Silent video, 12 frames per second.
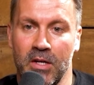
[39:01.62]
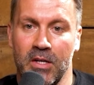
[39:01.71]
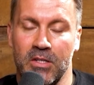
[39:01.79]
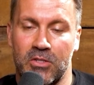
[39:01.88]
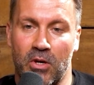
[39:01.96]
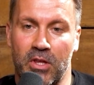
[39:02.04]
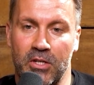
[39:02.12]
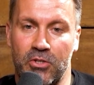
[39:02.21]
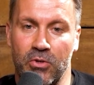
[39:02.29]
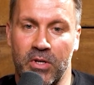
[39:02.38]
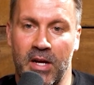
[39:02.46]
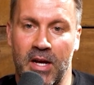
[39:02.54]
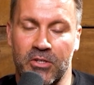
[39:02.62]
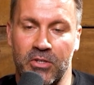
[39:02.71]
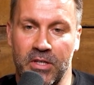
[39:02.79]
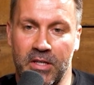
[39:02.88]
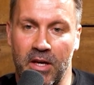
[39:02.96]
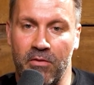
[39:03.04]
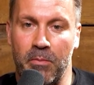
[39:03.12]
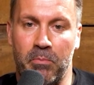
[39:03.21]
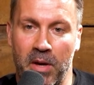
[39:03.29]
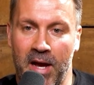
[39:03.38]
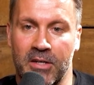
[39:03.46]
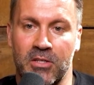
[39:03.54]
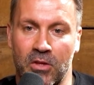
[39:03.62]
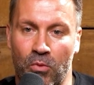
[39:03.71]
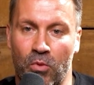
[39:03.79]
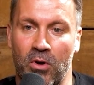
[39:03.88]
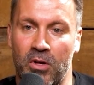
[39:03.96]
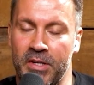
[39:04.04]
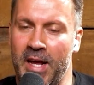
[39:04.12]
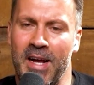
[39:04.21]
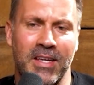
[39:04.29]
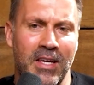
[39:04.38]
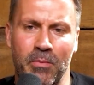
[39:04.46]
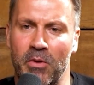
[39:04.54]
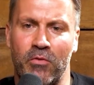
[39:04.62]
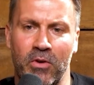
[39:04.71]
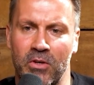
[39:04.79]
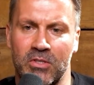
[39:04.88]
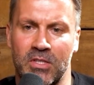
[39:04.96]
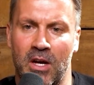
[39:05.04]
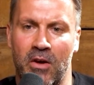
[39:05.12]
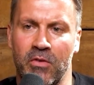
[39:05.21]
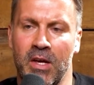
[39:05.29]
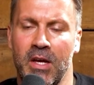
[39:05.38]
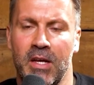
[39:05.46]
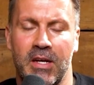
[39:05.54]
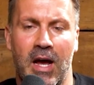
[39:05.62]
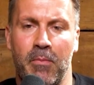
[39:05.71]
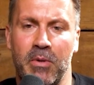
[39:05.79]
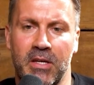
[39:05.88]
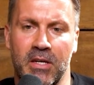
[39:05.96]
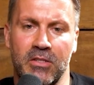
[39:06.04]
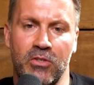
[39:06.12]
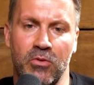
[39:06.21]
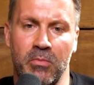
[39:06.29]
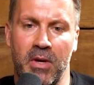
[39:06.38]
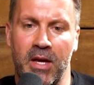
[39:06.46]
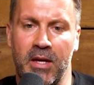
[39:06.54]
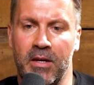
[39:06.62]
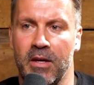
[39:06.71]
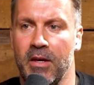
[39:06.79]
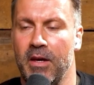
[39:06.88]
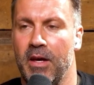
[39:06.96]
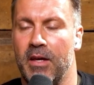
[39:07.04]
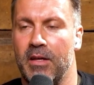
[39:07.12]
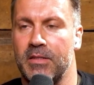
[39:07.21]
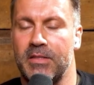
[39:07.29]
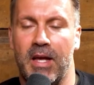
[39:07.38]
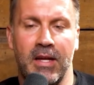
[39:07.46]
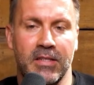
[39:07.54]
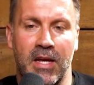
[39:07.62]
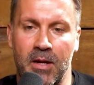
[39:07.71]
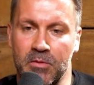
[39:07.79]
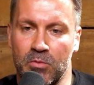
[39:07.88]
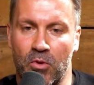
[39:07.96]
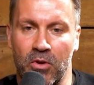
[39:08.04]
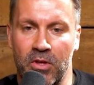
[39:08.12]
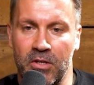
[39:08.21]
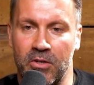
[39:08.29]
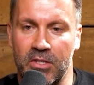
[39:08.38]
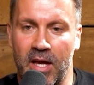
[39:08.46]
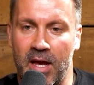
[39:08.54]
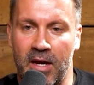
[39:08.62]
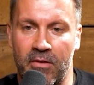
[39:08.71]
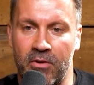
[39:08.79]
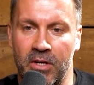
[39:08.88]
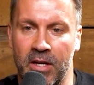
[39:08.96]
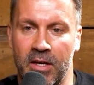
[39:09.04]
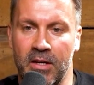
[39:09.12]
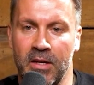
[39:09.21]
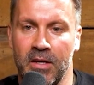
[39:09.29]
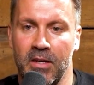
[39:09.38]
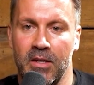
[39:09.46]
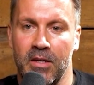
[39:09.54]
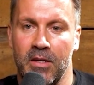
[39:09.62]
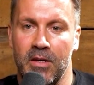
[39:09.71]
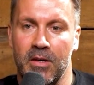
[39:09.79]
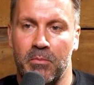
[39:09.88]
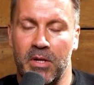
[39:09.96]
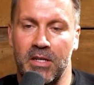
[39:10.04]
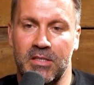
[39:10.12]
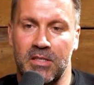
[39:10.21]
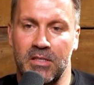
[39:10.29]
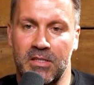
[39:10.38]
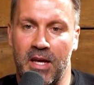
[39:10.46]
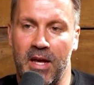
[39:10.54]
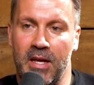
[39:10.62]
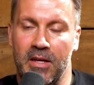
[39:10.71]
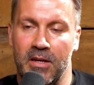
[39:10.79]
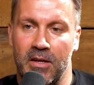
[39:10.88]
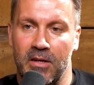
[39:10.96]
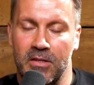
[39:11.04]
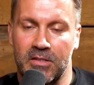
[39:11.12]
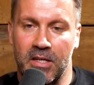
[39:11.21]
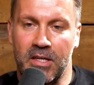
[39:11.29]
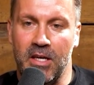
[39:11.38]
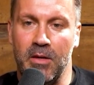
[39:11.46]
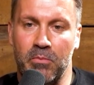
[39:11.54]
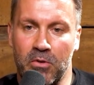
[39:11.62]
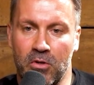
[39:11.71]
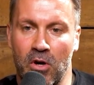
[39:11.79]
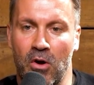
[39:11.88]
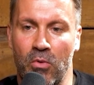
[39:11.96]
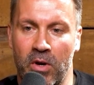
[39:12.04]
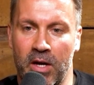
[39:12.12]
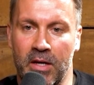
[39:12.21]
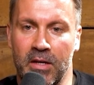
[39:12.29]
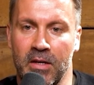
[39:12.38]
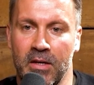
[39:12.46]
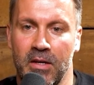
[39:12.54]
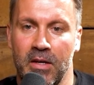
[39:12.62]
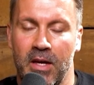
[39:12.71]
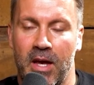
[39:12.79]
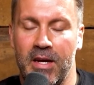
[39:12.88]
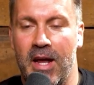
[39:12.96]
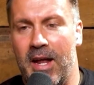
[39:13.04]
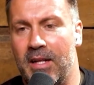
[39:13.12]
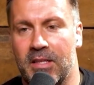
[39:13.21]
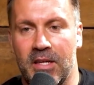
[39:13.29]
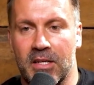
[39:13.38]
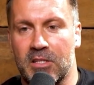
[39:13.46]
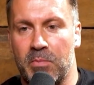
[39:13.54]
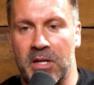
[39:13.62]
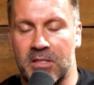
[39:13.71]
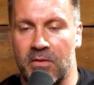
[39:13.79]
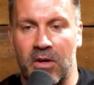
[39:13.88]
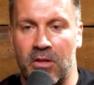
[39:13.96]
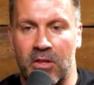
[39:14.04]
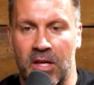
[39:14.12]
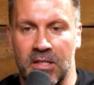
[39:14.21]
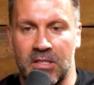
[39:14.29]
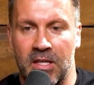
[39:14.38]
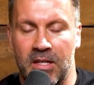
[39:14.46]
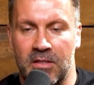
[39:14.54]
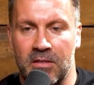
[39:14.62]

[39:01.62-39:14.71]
so that you can actually give it back to the world, not keep it for yourself, not because you made 10 times more than your dad ever did, but it's to keep going and not at the expense of other things that